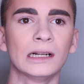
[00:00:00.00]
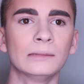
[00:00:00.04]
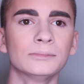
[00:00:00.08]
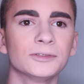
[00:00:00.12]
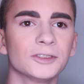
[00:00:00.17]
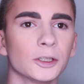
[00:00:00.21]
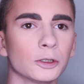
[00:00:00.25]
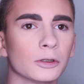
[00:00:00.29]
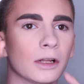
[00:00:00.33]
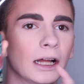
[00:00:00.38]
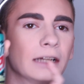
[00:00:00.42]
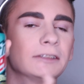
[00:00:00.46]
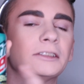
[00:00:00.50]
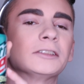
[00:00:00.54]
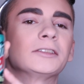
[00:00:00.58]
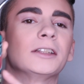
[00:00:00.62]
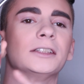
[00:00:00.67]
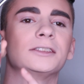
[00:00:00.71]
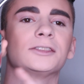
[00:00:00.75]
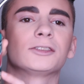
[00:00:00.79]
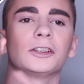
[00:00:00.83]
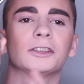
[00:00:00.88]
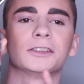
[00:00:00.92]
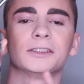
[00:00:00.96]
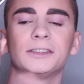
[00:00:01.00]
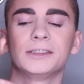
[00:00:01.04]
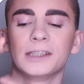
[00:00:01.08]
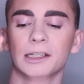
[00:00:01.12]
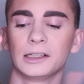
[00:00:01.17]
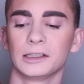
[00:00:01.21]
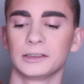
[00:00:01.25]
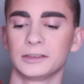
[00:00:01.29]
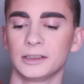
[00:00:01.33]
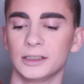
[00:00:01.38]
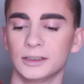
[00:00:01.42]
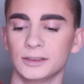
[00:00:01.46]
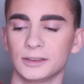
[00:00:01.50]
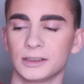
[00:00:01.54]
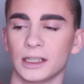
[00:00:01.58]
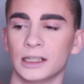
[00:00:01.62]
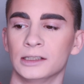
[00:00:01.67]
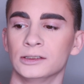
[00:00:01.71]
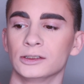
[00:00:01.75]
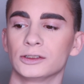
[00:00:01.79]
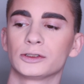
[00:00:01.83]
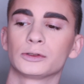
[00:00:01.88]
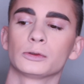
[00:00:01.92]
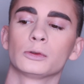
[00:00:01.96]
I'm so glad that they started selling these
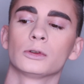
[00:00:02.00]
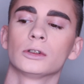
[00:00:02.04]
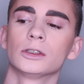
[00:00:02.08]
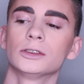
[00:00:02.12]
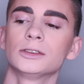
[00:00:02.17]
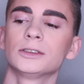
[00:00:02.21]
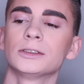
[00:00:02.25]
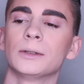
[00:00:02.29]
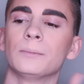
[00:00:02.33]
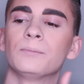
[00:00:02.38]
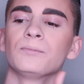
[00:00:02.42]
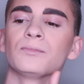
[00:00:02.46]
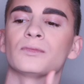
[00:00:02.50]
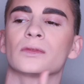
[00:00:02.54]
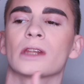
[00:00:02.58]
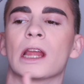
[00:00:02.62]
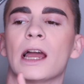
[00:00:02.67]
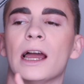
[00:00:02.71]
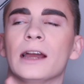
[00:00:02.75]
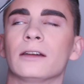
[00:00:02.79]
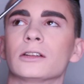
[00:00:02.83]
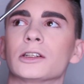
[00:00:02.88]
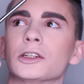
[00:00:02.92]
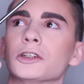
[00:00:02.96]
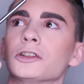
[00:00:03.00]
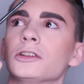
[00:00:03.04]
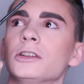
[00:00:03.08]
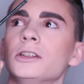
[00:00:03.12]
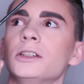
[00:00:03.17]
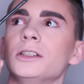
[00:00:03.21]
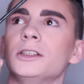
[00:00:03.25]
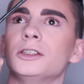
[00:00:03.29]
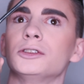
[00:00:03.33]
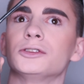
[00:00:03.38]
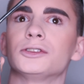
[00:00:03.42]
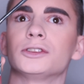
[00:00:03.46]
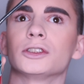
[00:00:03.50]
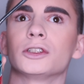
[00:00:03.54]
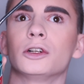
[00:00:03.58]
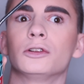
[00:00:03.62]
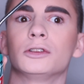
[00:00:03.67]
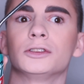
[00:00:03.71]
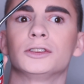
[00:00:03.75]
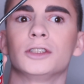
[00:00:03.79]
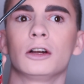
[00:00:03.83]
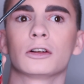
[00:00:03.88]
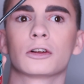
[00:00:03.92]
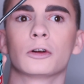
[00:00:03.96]
in stores. I literally used to
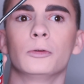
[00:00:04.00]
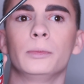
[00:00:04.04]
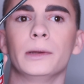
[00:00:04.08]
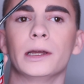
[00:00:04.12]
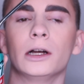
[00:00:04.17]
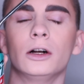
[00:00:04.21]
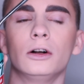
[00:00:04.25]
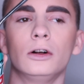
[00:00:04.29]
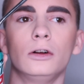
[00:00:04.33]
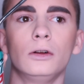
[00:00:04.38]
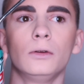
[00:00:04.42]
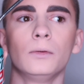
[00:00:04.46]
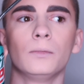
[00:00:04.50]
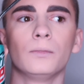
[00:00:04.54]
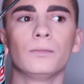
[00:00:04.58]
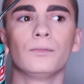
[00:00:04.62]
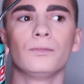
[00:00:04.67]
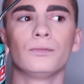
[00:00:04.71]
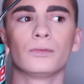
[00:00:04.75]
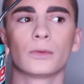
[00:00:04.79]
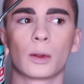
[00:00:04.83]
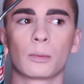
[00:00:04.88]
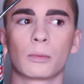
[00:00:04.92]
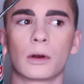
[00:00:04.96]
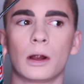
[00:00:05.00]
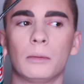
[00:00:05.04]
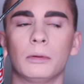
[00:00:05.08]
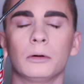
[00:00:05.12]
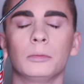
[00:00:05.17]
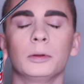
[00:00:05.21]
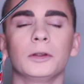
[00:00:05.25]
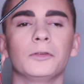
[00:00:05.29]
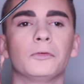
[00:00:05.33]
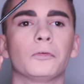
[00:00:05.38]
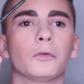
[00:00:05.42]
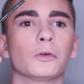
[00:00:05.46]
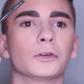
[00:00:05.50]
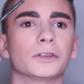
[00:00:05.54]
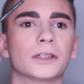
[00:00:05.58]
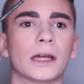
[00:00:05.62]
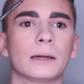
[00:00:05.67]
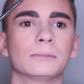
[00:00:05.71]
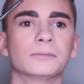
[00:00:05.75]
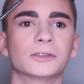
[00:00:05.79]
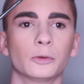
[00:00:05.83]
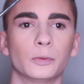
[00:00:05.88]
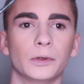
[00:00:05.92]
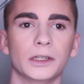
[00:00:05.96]
go to Taco Bell probably 4
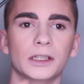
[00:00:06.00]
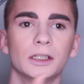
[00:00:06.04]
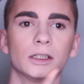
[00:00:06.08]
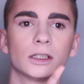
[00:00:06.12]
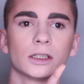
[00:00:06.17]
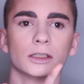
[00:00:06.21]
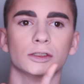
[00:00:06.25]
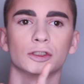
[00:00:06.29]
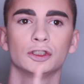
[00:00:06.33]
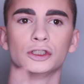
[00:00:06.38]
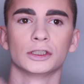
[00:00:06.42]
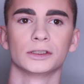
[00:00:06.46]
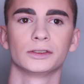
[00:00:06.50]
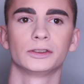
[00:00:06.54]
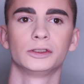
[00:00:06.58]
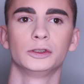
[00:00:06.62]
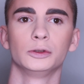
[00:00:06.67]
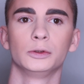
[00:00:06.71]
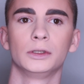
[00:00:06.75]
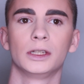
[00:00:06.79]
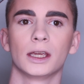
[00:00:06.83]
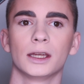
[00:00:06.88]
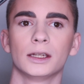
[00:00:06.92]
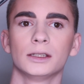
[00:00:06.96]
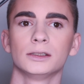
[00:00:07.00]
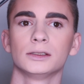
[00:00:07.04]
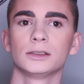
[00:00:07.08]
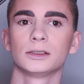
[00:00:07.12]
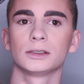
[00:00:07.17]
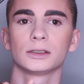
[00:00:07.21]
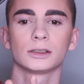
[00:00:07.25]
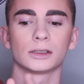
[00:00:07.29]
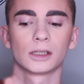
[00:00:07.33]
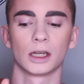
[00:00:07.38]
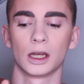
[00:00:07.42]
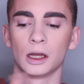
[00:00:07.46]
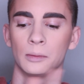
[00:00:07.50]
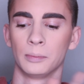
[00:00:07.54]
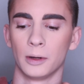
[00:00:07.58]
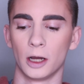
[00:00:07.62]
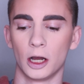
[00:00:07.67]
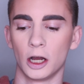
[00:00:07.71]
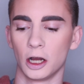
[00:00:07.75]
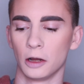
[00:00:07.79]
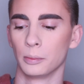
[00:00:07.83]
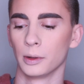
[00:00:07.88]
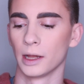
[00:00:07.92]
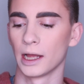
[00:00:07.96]
times a week just to get a
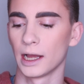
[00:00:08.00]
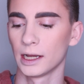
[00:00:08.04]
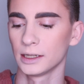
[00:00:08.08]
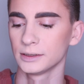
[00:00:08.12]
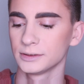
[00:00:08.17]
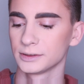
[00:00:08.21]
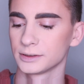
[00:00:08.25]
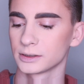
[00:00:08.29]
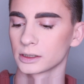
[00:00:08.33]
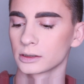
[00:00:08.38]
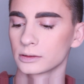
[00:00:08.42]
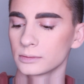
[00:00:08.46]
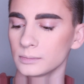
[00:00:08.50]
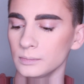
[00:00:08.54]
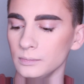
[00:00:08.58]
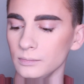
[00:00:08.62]
Baja Blast.